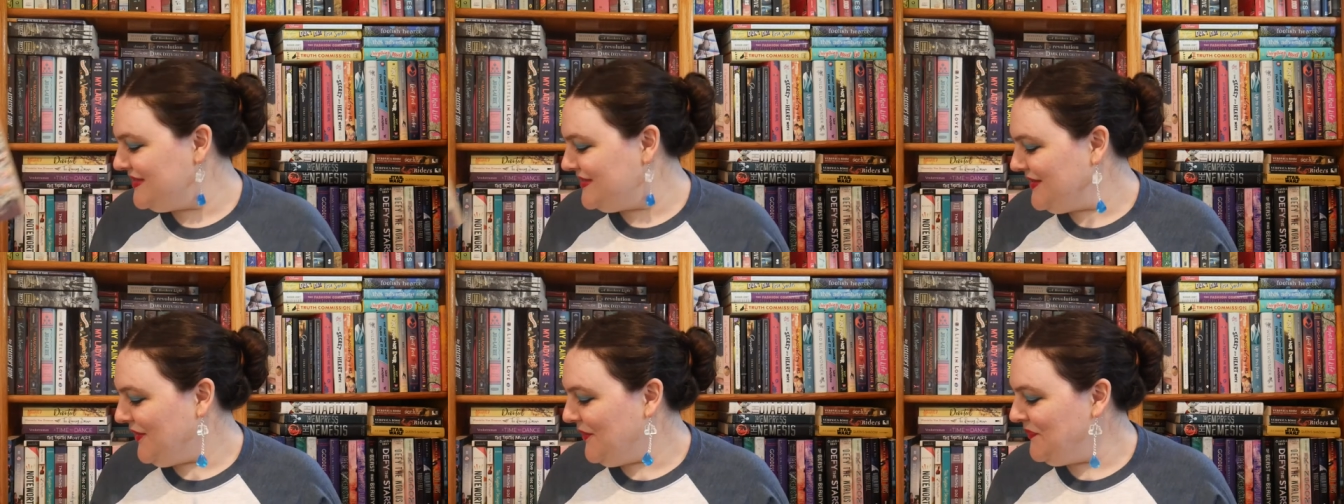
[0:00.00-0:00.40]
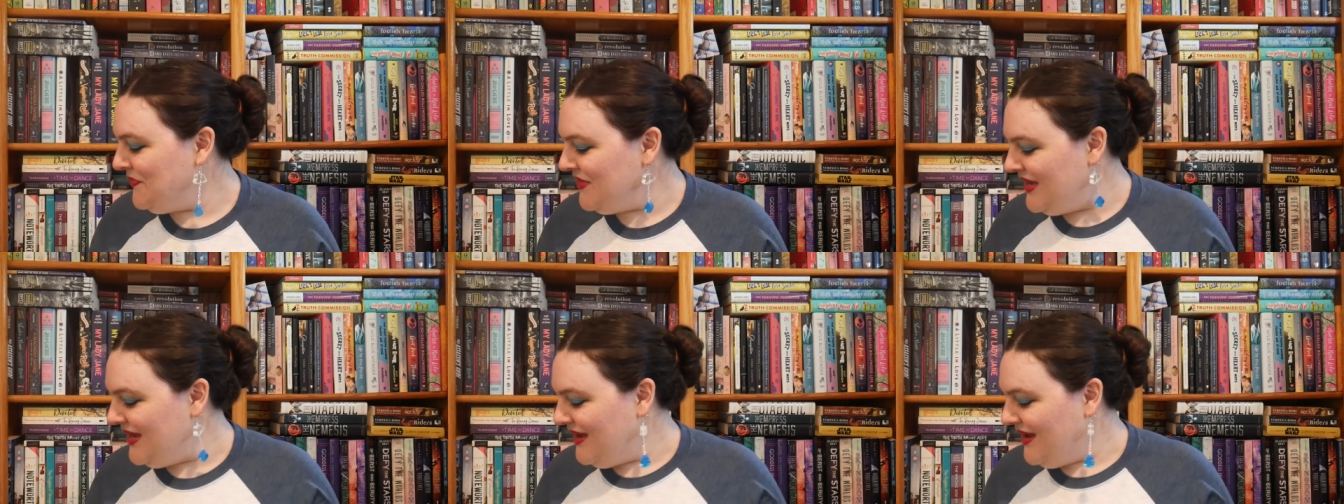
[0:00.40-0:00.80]
So
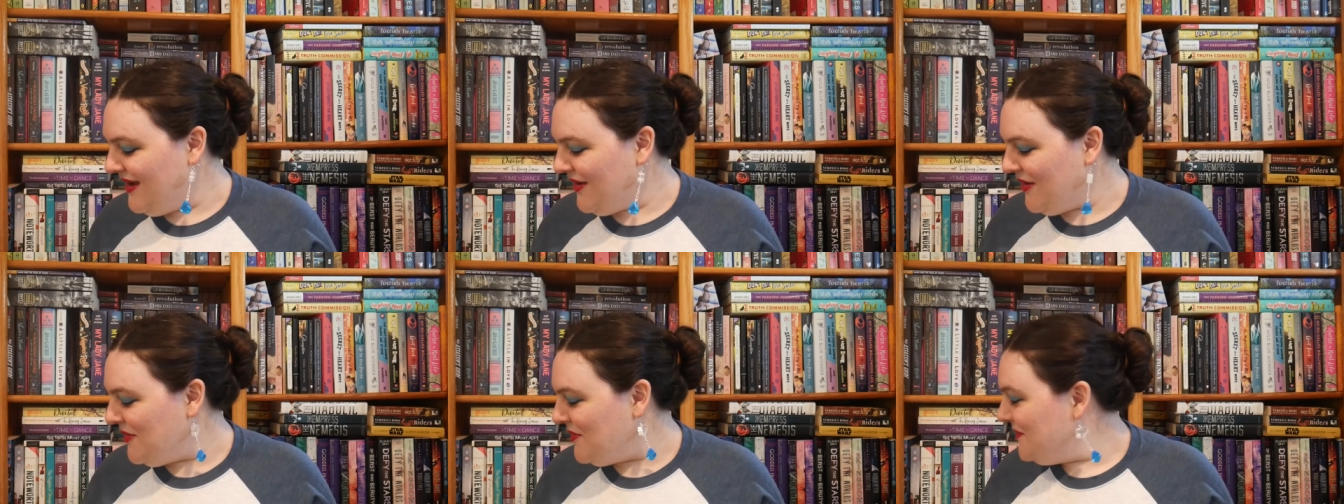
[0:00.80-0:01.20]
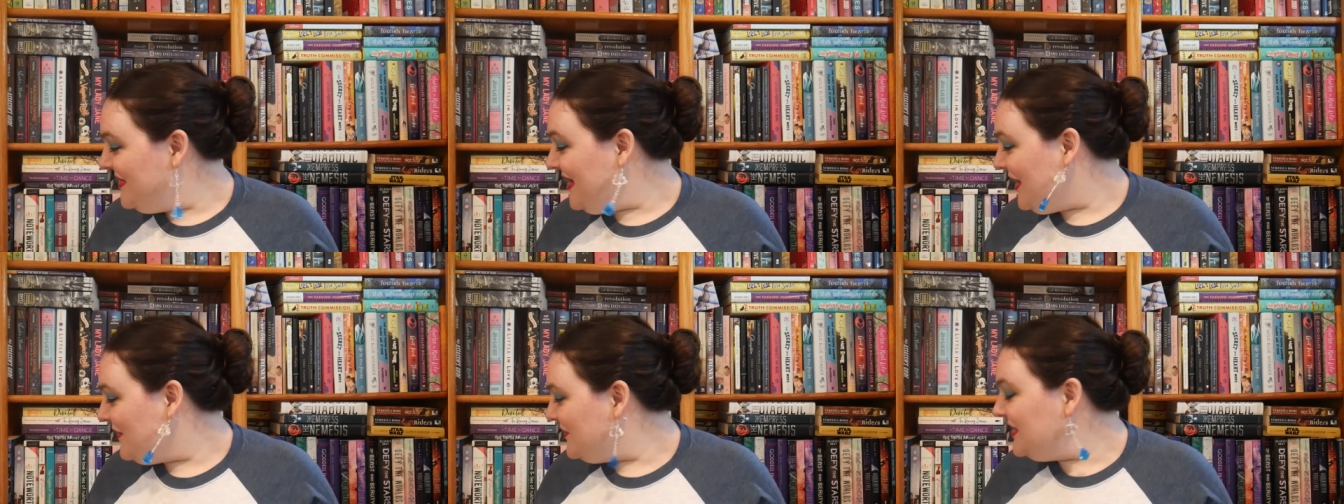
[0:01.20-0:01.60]
um,
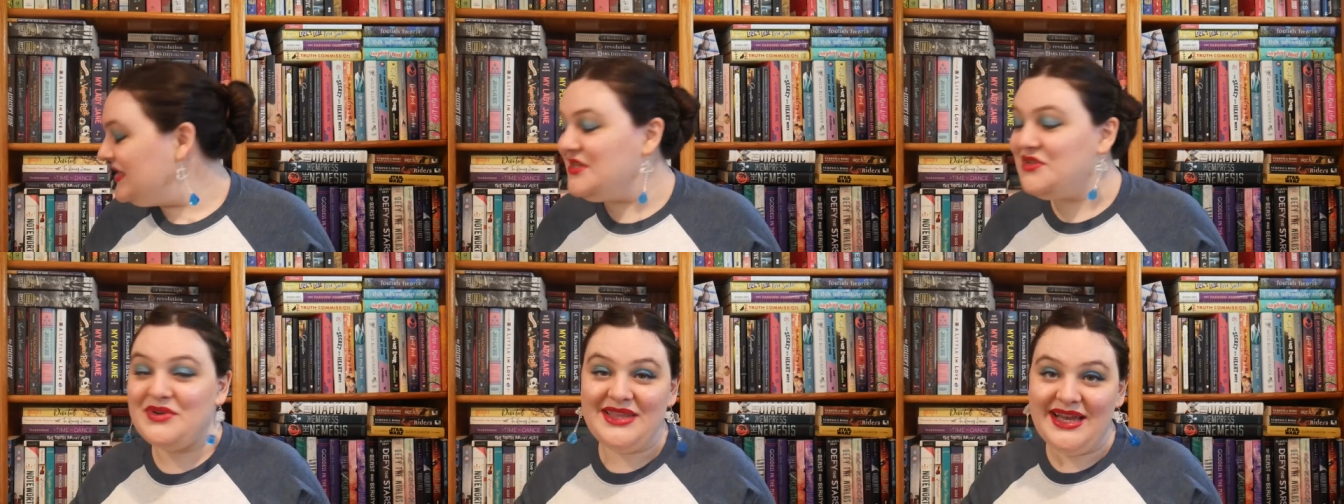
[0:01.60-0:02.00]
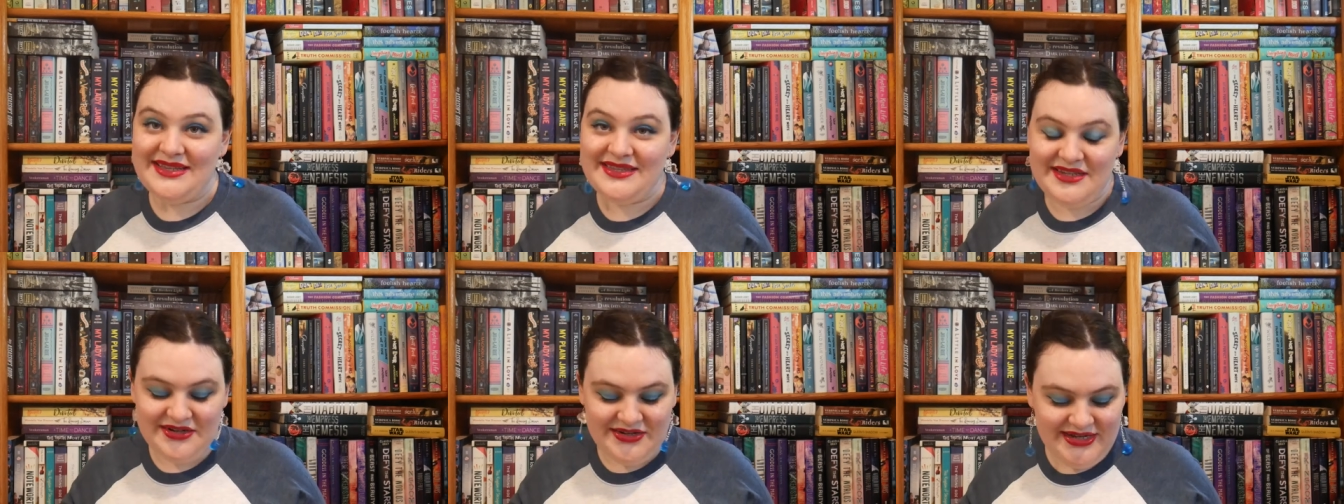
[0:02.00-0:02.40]
yeah, really enjoy that
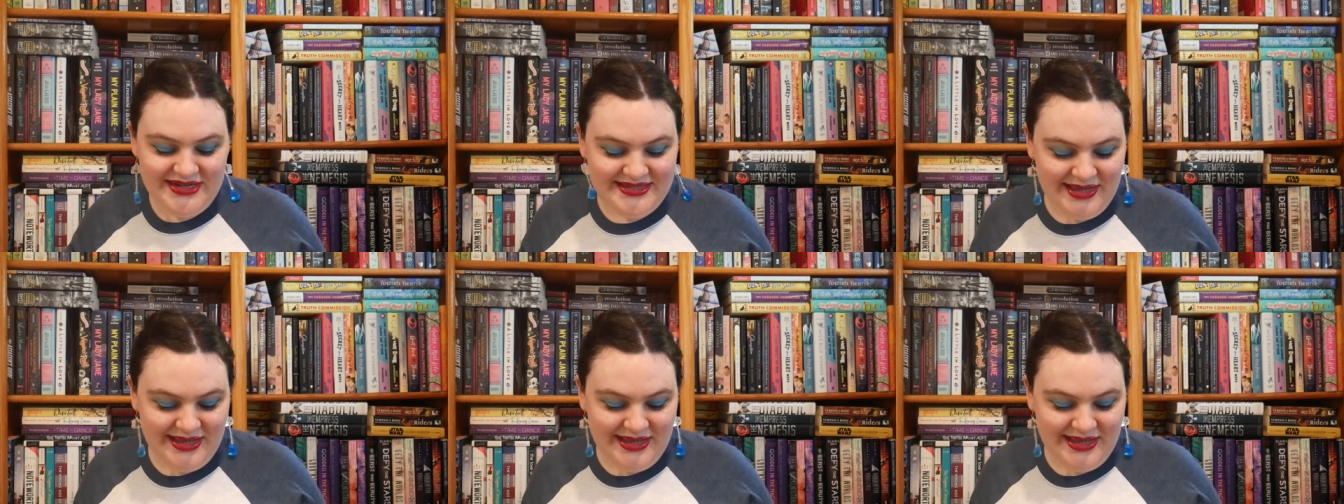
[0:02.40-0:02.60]
series.